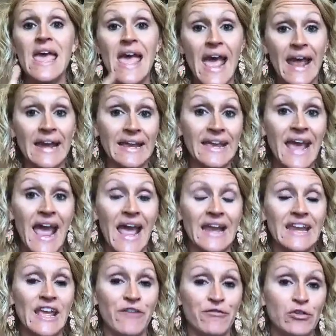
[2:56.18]
And again,
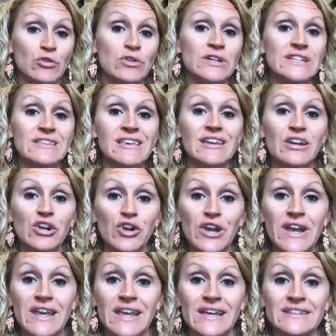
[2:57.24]
if you look at the
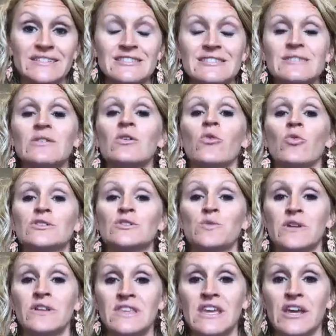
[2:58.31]
ingredients, what's
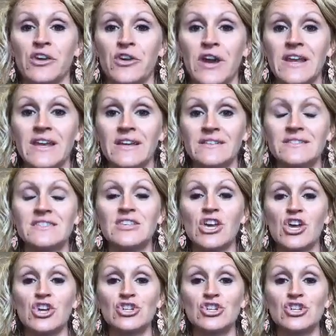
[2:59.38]
one of the ingredients?